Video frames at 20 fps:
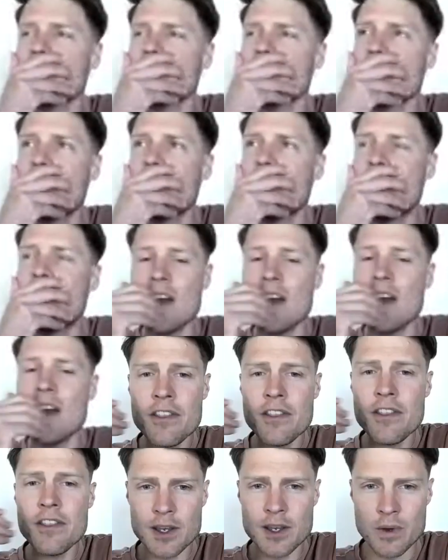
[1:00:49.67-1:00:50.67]
the other
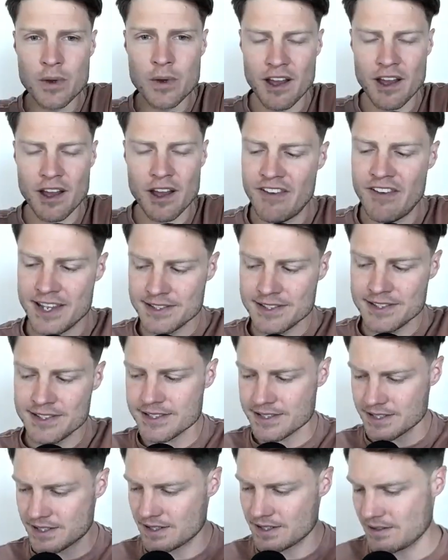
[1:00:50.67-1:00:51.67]
thing with
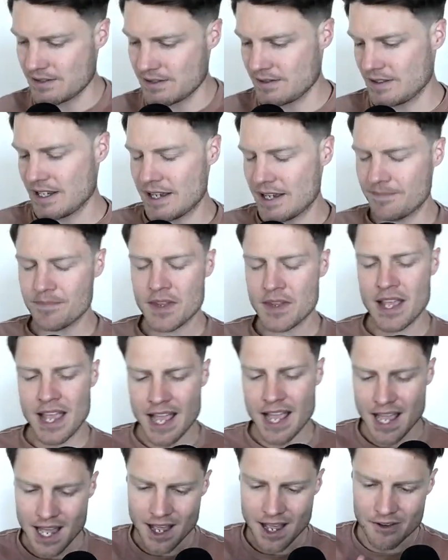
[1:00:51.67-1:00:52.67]
events...
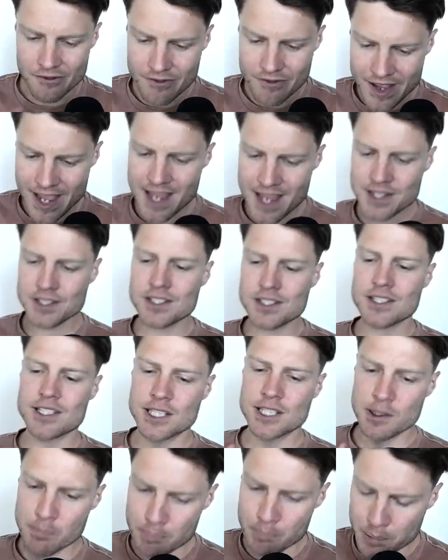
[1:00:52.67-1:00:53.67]
Events,
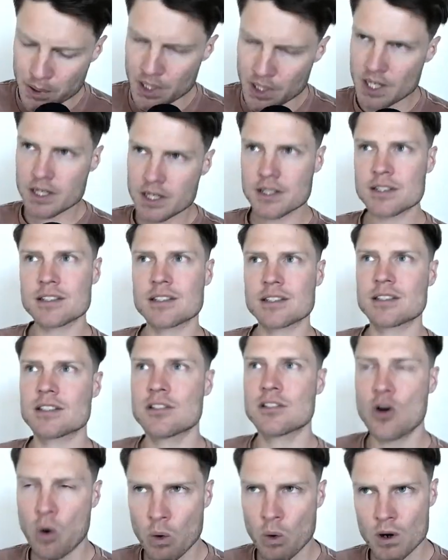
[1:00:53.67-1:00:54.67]
books,
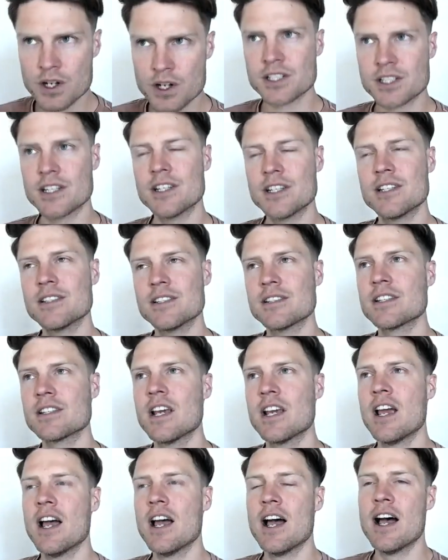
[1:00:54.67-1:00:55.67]
courses,
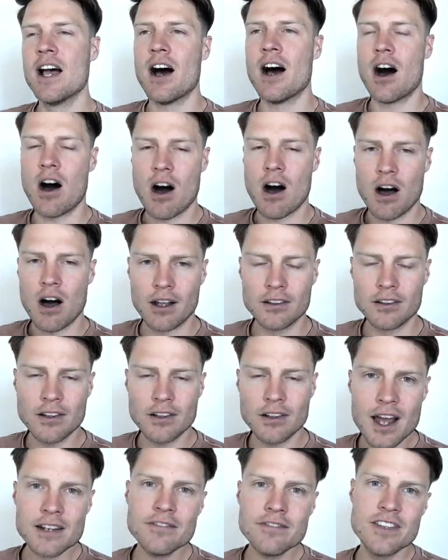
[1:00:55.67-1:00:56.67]
a lot
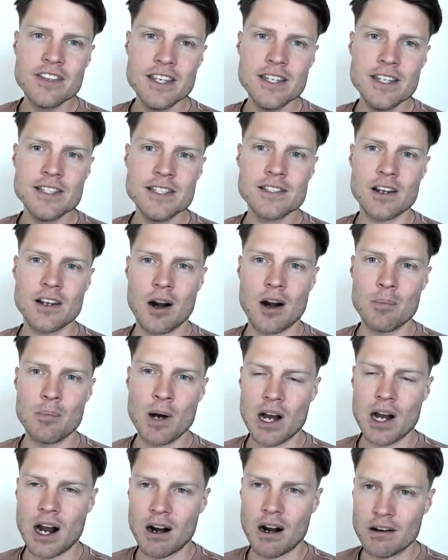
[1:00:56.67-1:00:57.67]
of these are
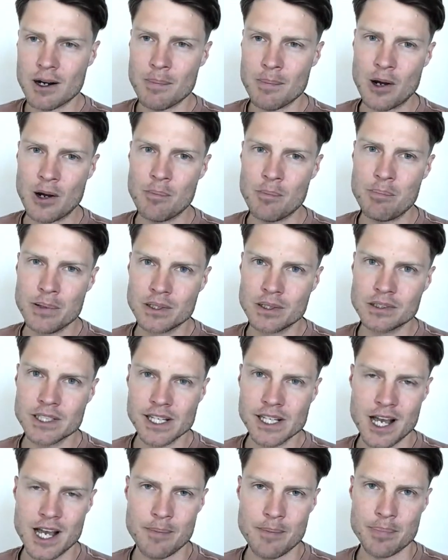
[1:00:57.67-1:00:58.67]
about building
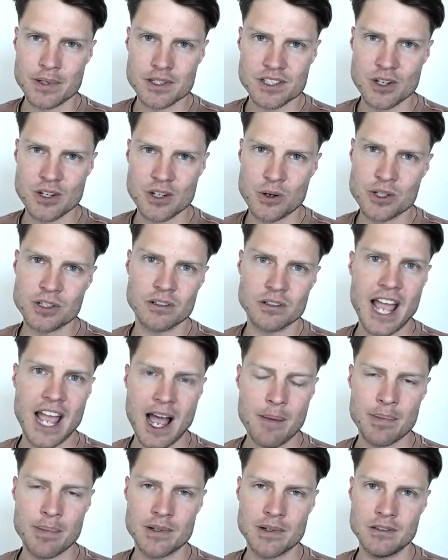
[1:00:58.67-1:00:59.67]
up social
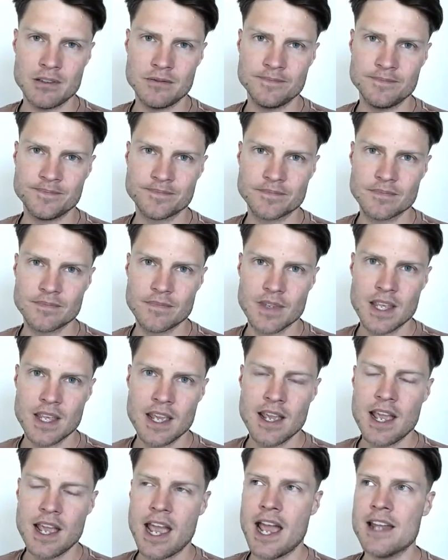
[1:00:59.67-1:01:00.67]
capital.
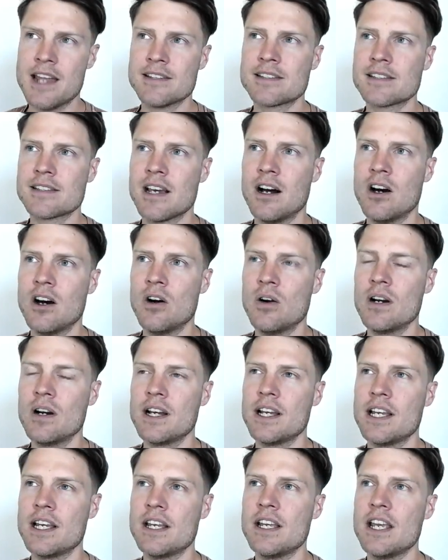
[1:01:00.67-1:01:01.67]
And so
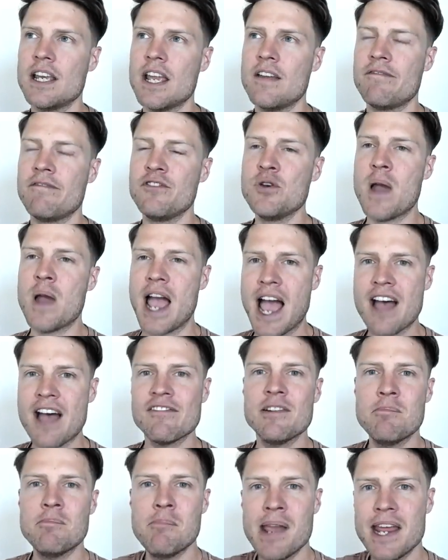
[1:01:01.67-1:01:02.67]
if you haven't
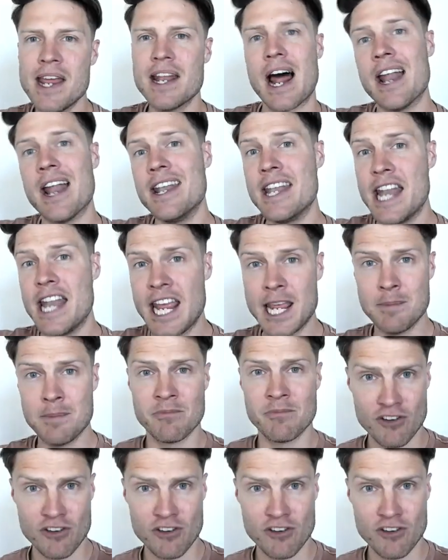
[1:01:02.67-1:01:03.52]
made a name for